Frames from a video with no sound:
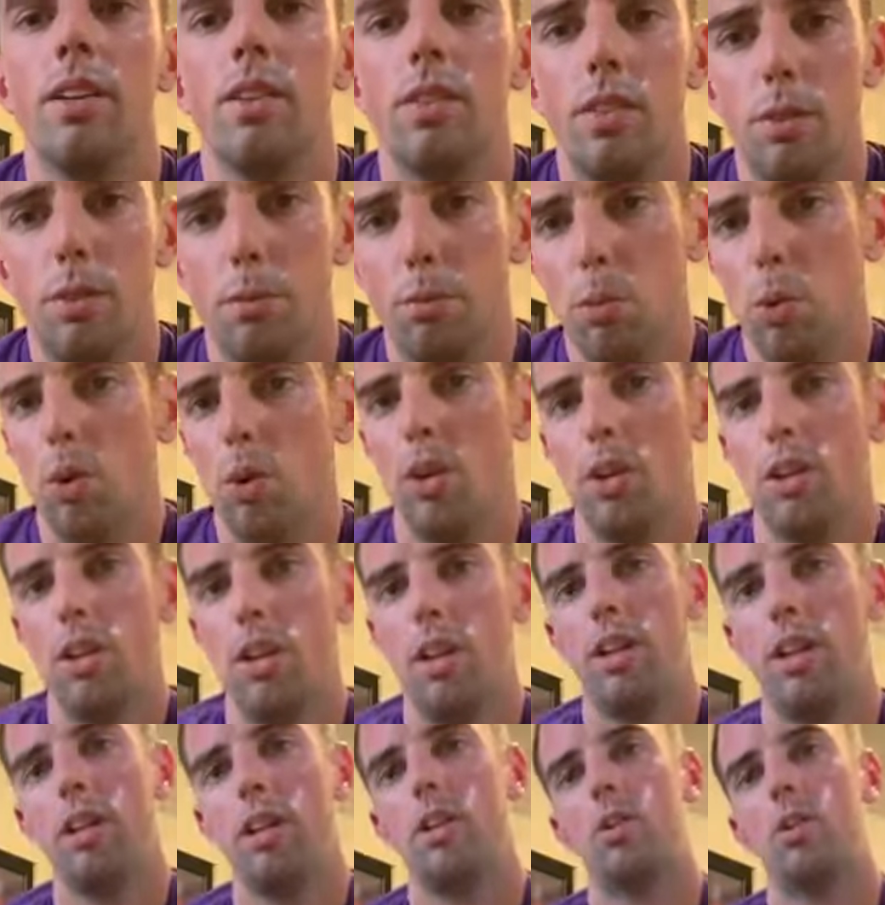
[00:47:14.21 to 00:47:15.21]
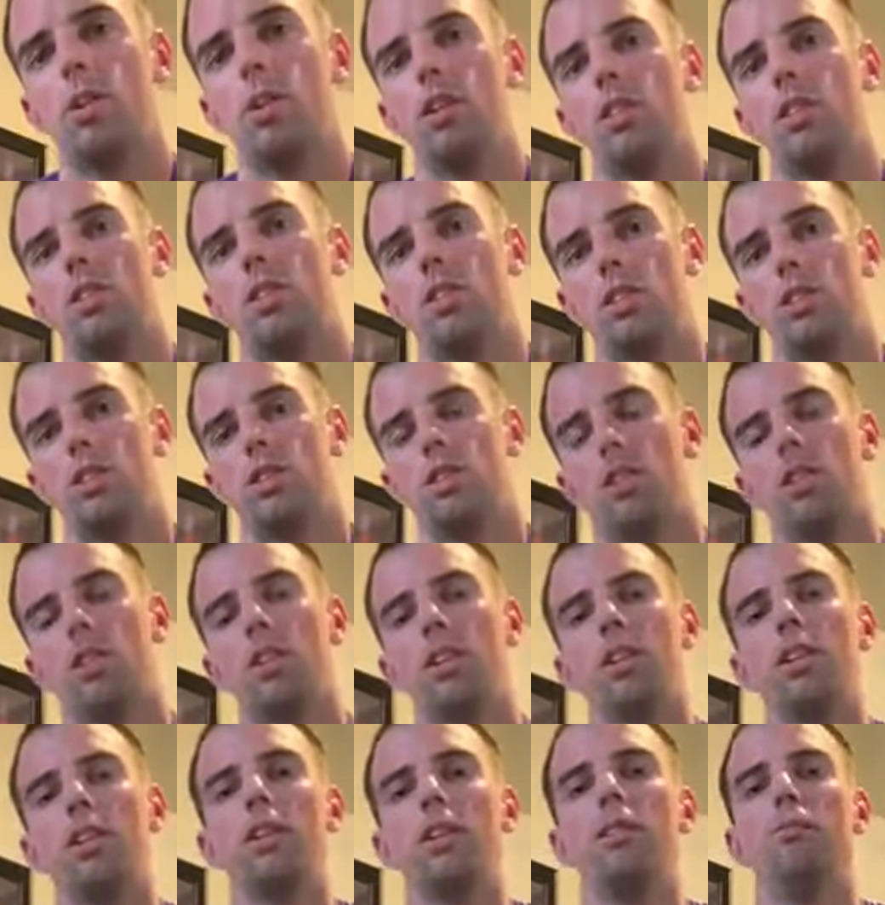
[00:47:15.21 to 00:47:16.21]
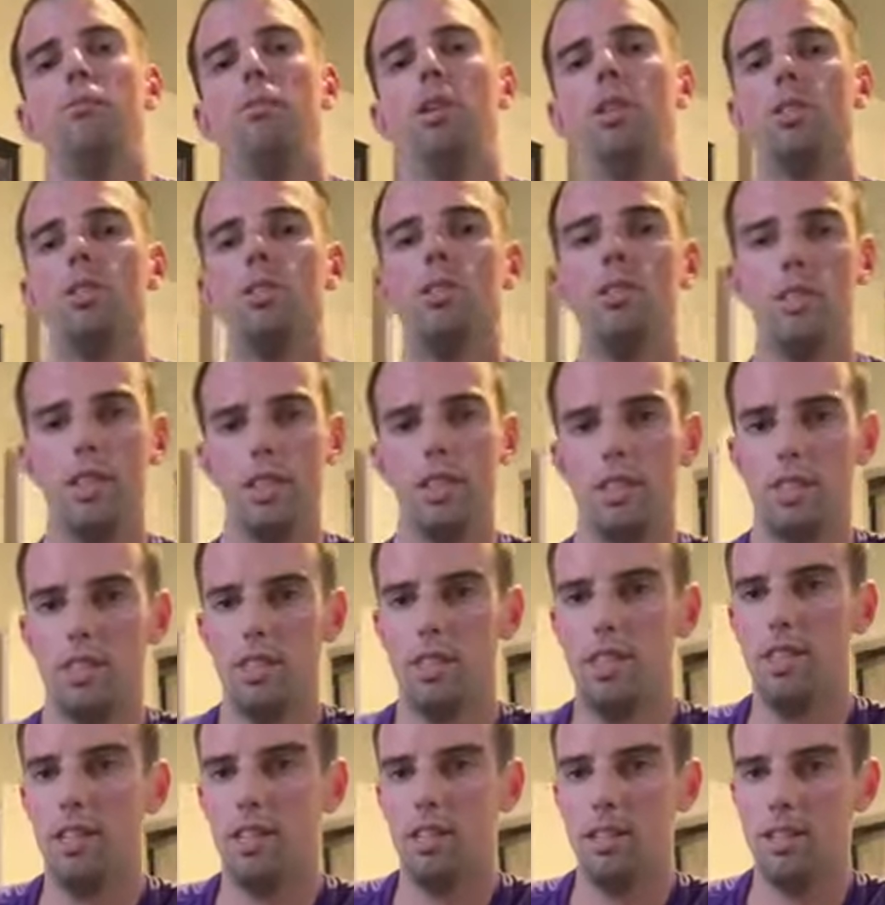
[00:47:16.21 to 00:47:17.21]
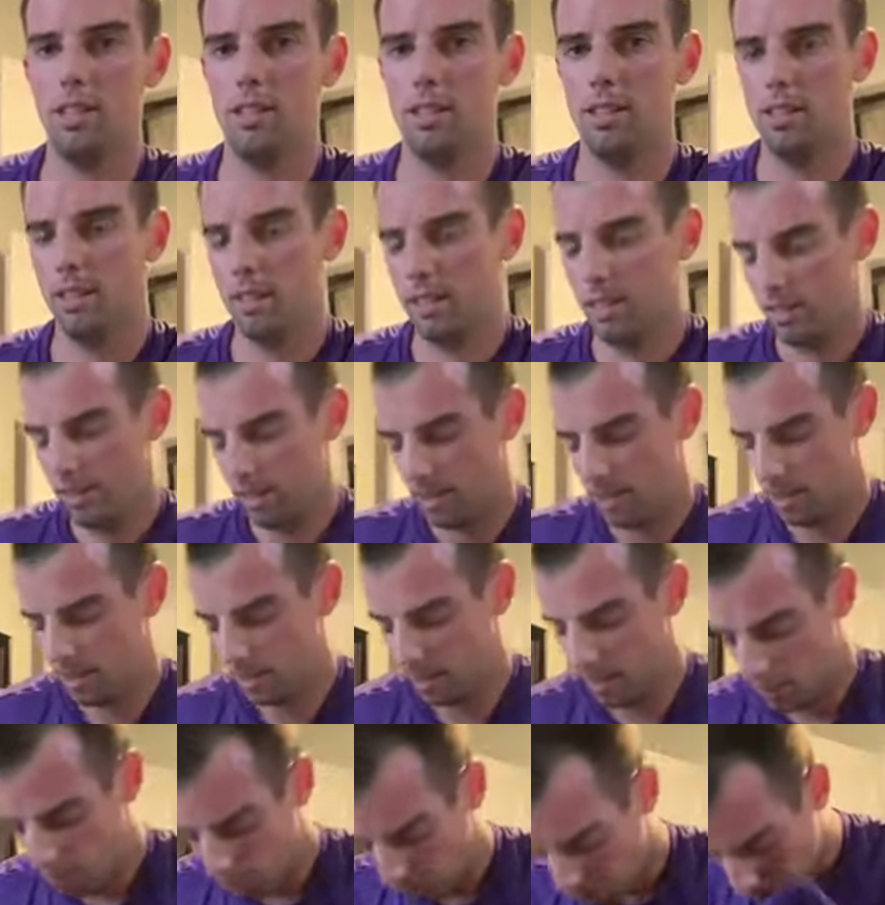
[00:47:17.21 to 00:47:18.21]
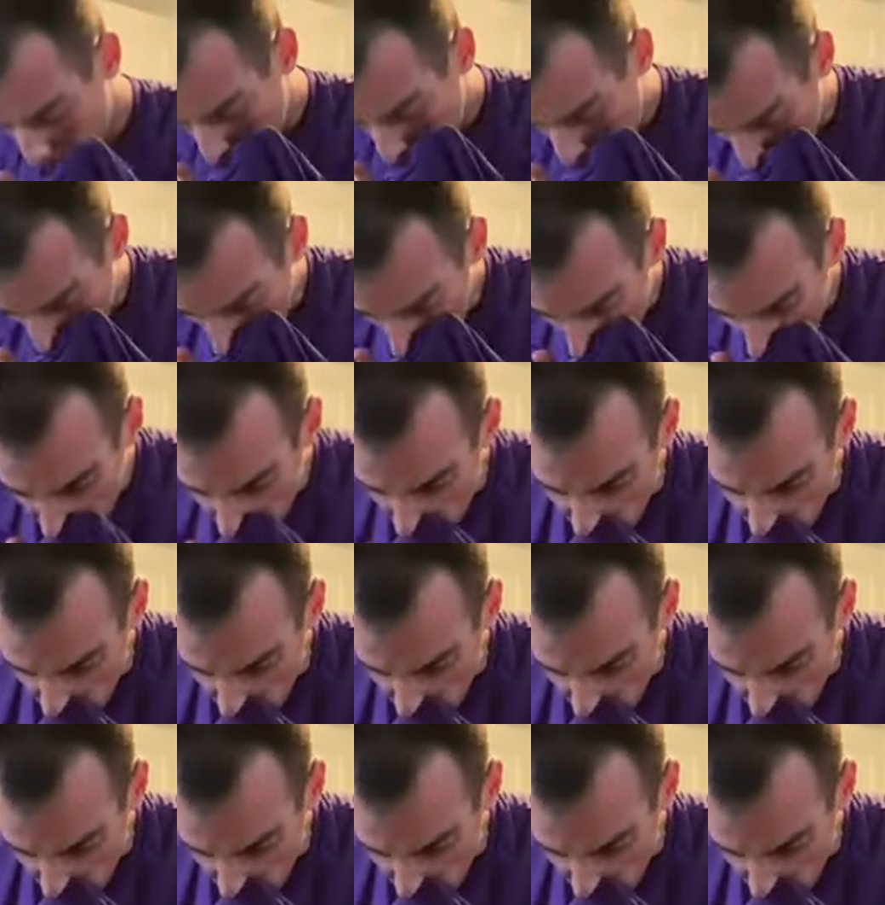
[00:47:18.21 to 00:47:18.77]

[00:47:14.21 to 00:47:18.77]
the more you can increase your muscle density. But